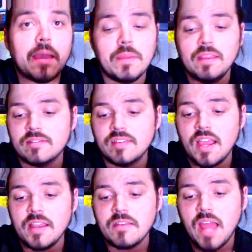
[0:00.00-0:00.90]
that being
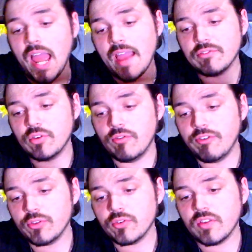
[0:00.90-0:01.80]
said, I have 2
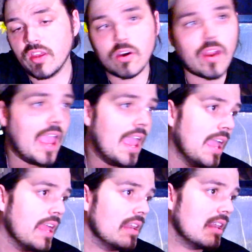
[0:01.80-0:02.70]
filters here,
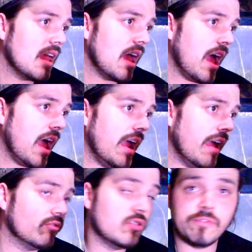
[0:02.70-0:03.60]
and I
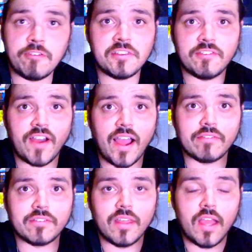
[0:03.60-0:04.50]
have 2
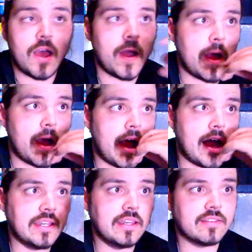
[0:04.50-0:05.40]
55s.
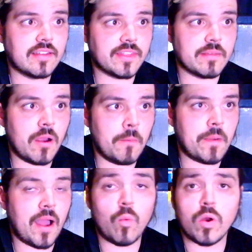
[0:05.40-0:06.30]
I need to set them up.
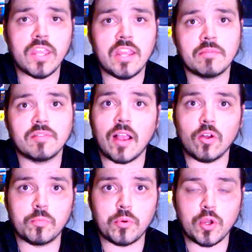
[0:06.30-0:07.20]
I want to get them
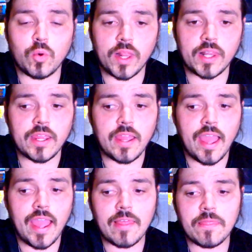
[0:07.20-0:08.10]
cycled pretty quickly,
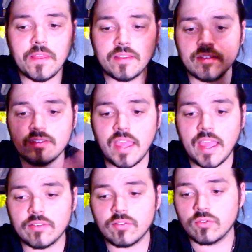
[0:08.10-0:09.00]
and this is the
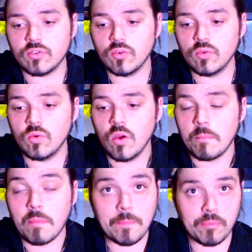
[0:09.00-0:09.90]
answer to
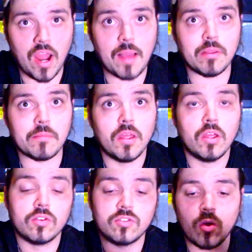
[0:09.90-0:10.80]
my problem.
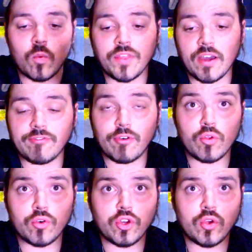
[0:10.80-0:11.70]
So without
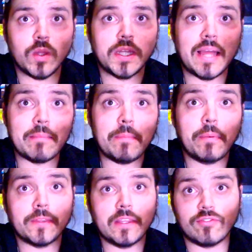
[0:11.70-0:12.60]
further ado, let me
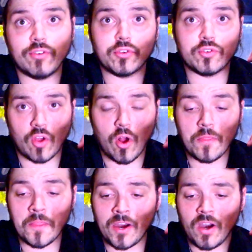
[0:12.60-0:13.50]
put these filters
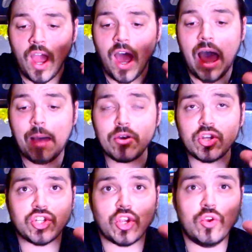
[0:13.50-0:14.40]
on there. I'm going
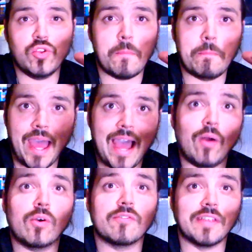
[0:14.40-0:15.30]
to show you the
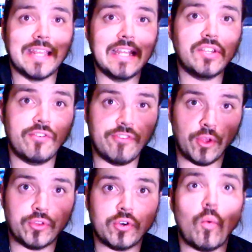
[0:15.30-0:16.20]
power of each
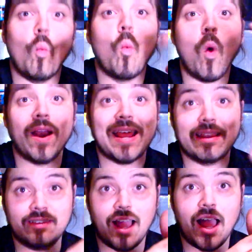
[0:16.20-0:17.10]
filter one at
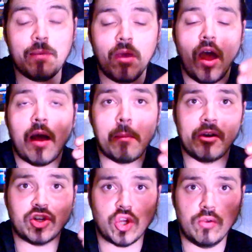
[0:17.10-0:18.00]
a time. I'm
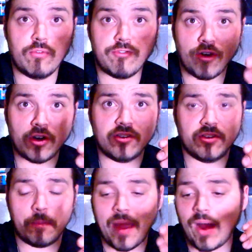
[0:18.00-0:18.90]
going to show you first
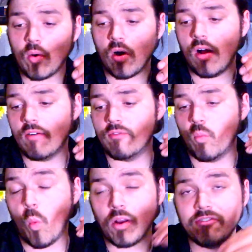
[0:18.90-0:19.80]
the power of
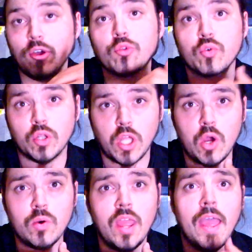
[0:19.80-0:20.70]
one filter
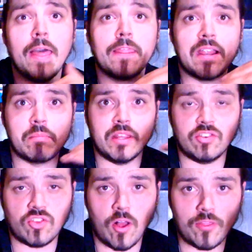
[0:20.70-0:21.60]
alone. Then I'm going to
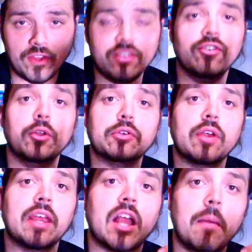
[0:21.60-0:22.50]
install this filter
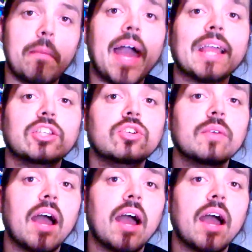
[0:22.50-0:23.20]
and come back at you